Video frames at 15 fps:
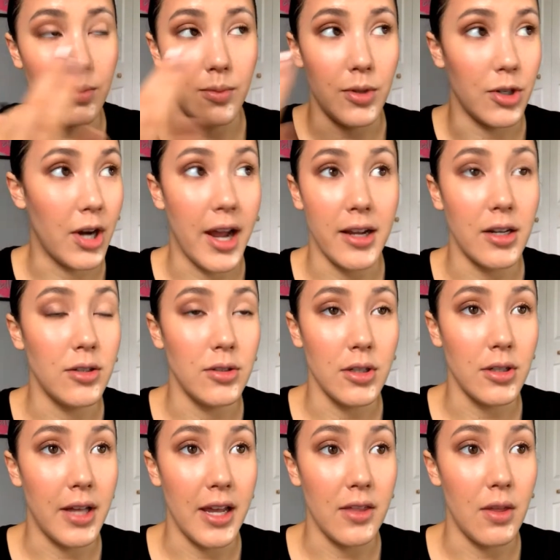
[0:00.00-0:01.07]
You're not going to
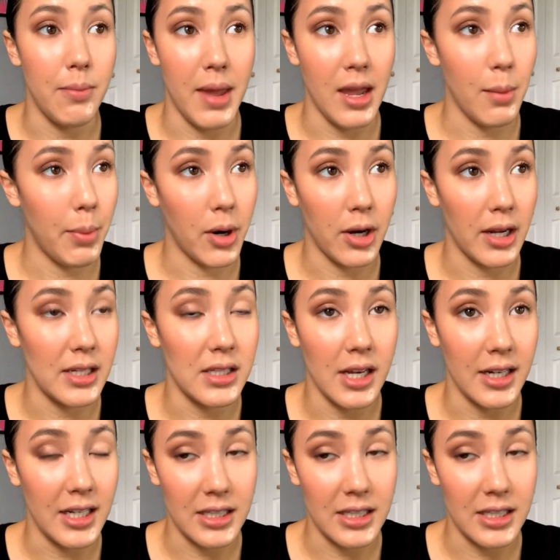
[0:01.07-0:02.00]
look like the makeup artist on